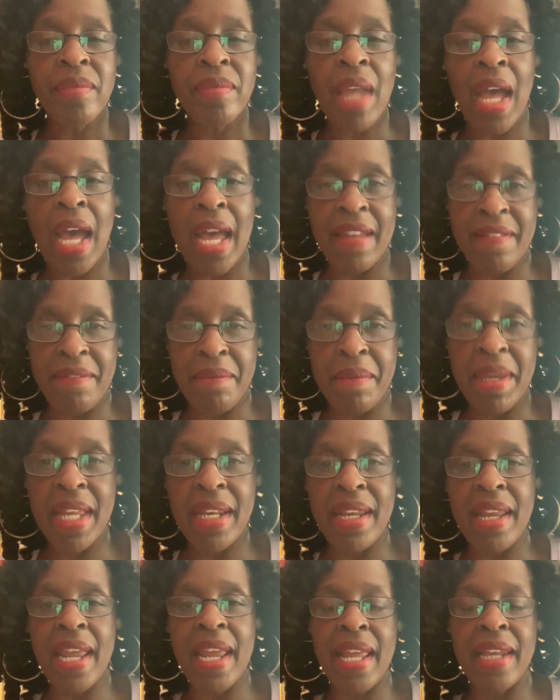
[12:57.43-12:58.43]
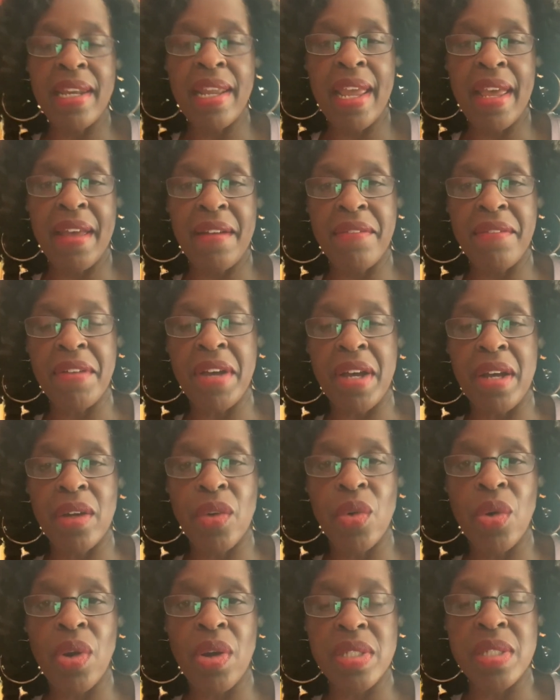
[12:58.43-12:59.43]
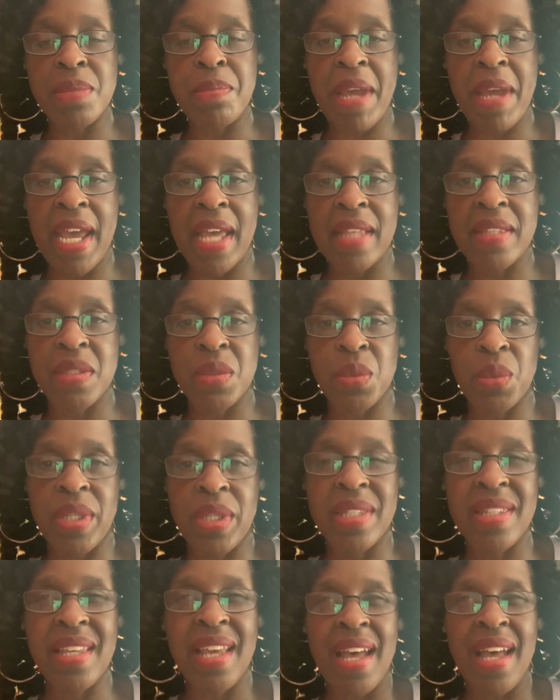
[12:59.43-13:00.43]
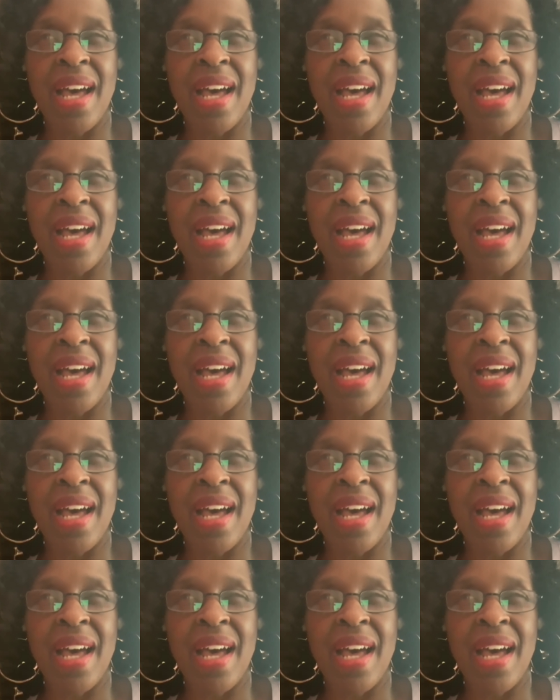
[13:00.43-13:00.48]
I have met and have crossed paths with,